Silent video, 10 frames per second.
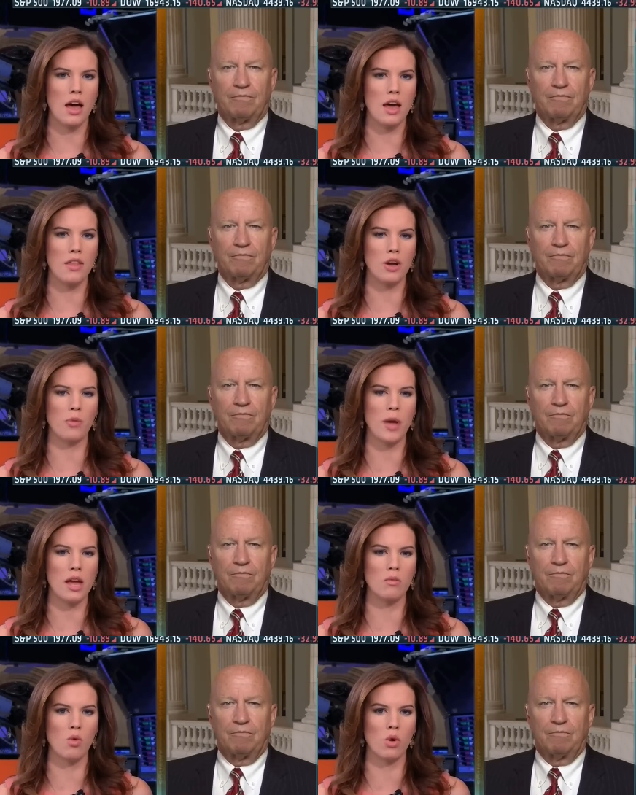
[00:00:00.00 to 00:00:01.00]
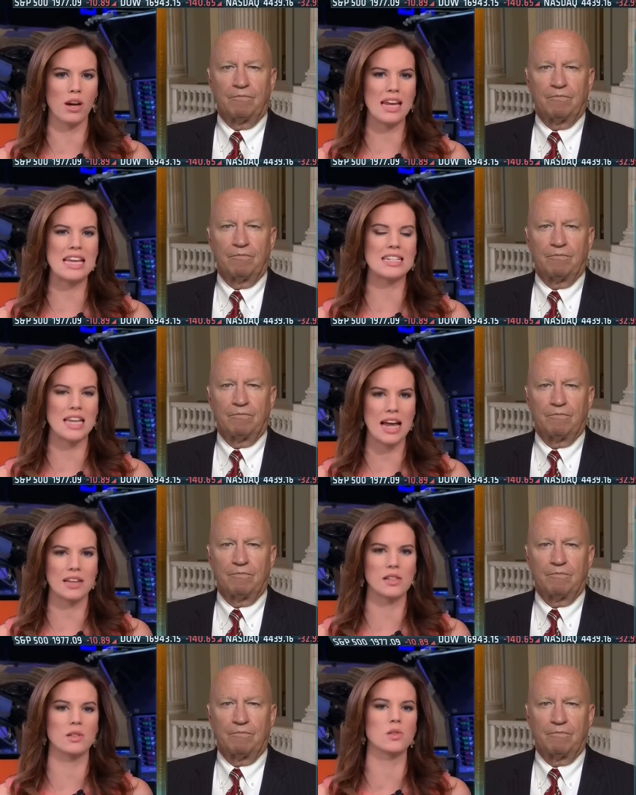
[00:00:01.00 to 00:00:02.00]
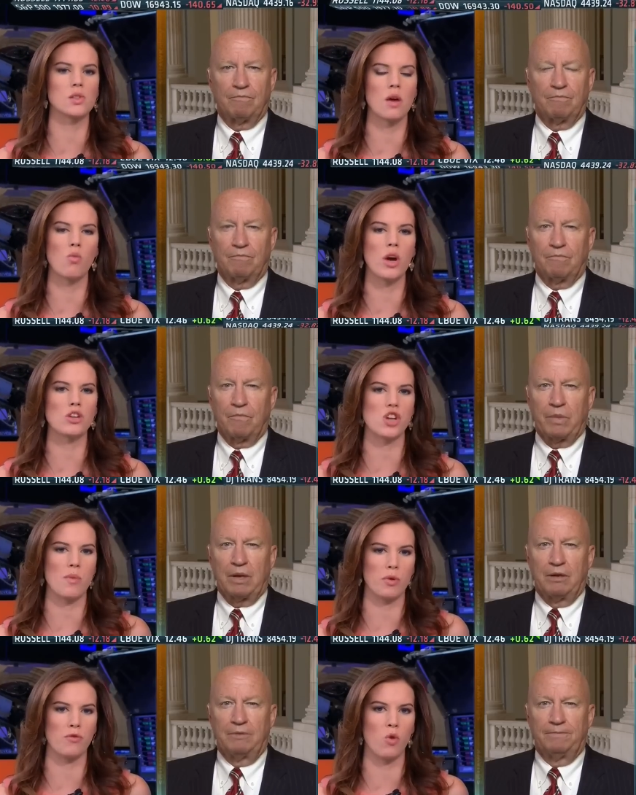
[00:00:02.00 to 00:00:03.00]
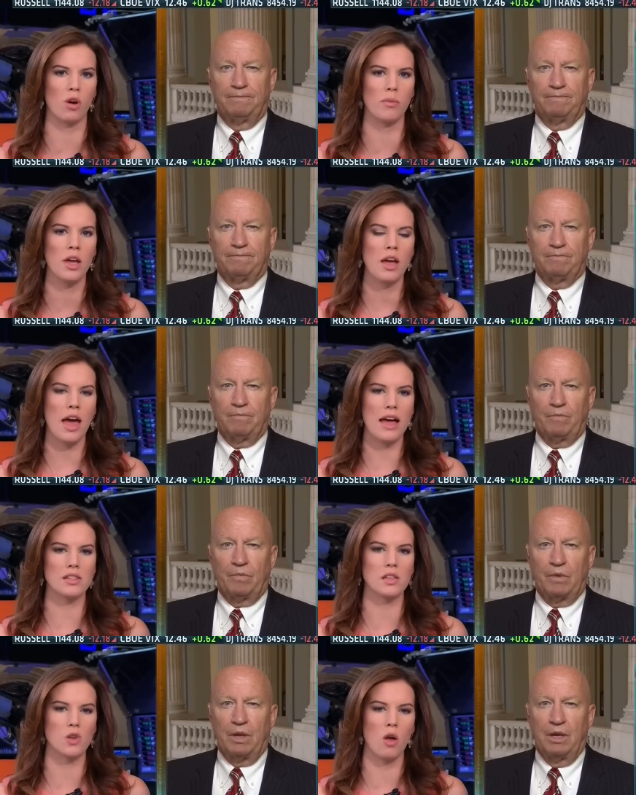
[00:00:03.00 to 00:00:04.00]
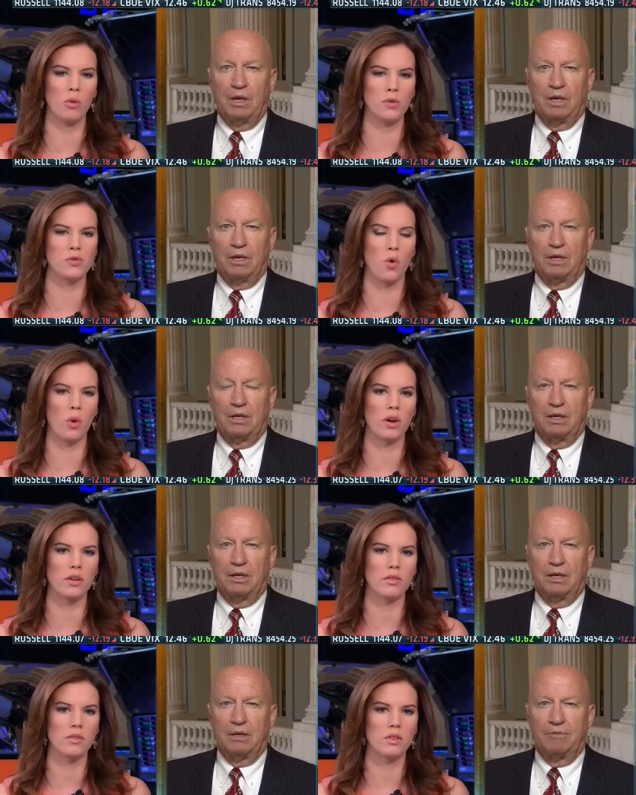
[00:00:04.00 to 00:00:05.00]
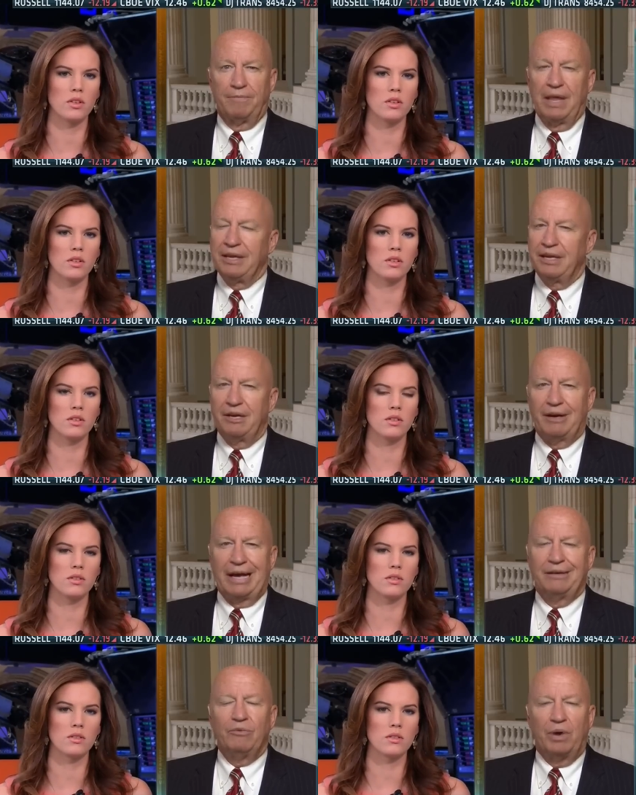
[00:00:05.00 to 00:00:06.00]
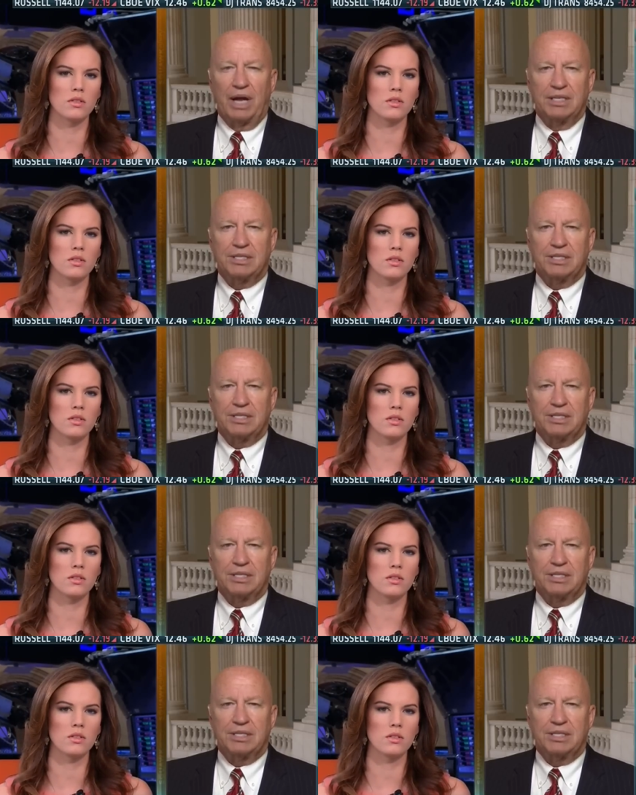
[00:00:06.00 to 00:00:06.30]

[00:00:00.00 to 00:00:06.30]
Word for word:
Speaker 1: uh, that are paying more in taxes in some way, shape, or form as this all moves forward.
Speaker 2: You know, I, what I